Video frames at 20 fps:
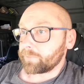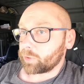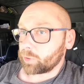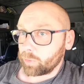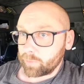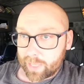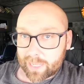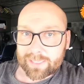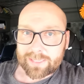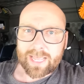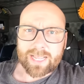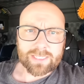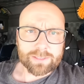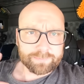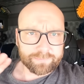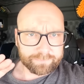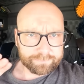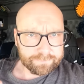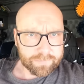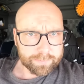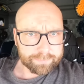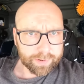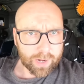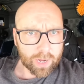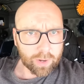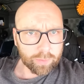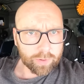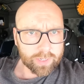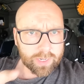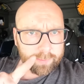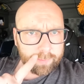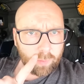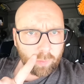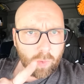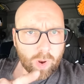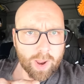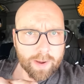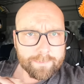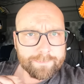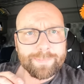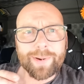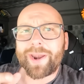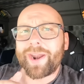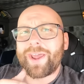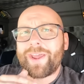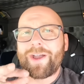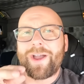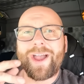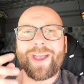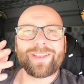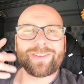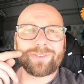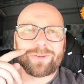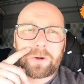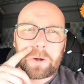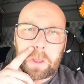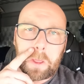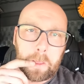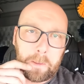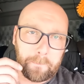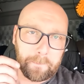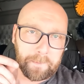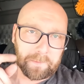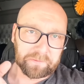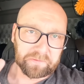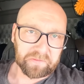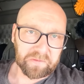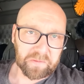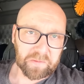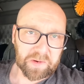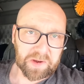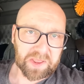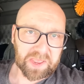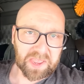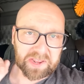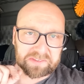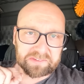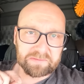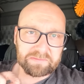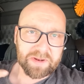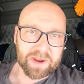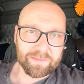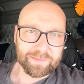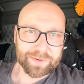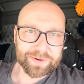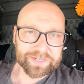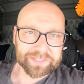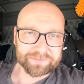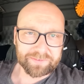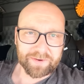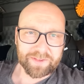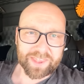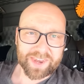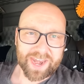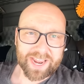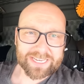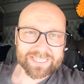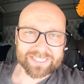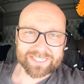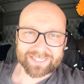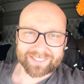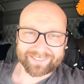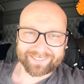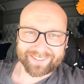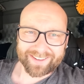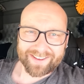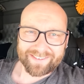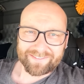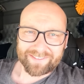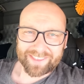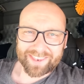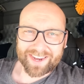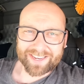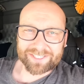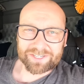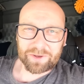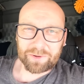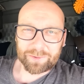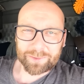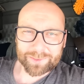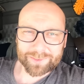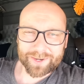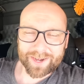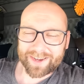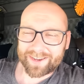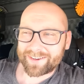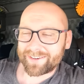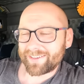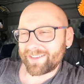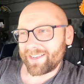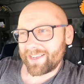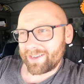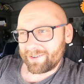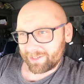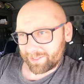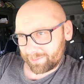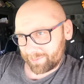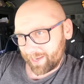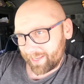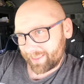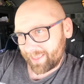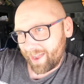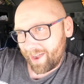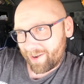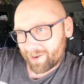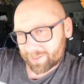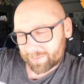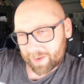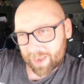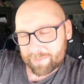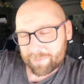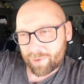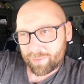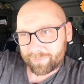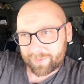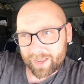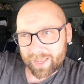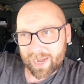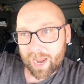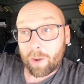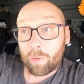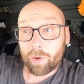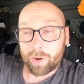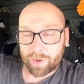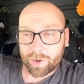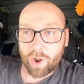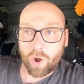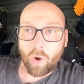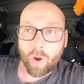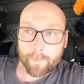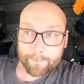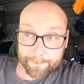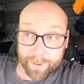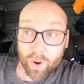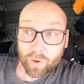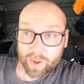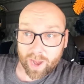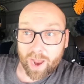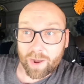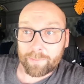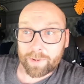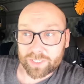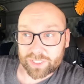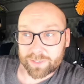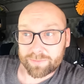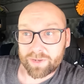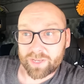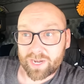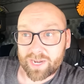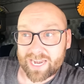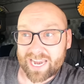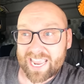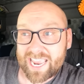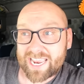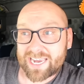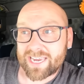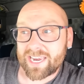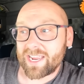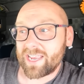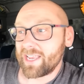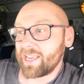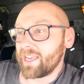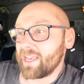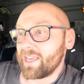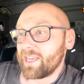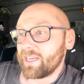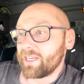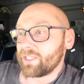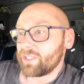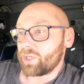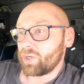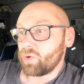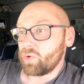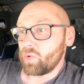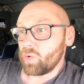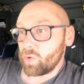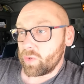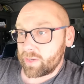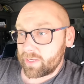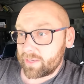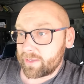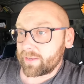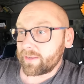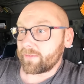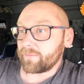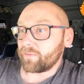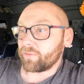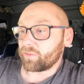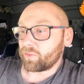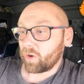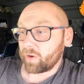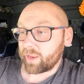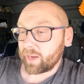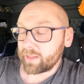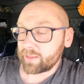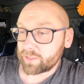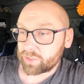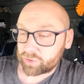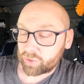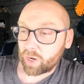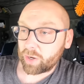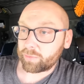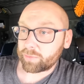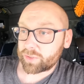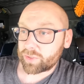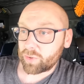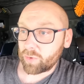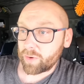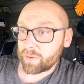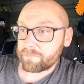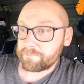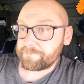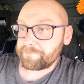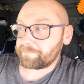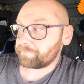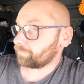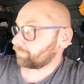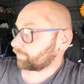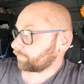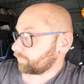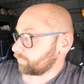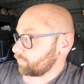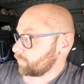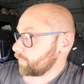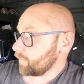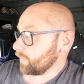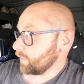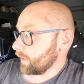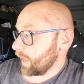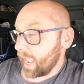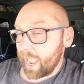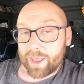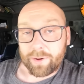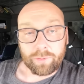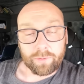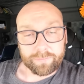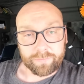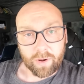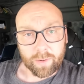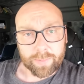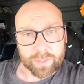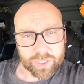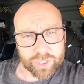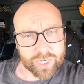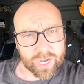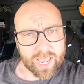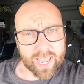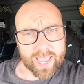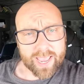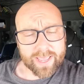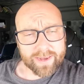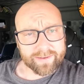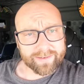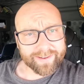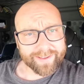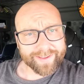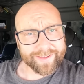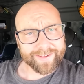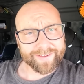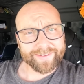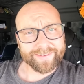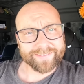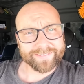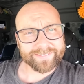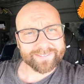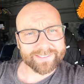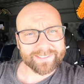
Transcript: So that that's priority number one. But I, I sort of I sort of wanna get some numbers for the next for the next goals, right? Once we get the house, we get moved in, I wanna know about how much I'm gonna need to start getting this truck restored and refurbished and, uh,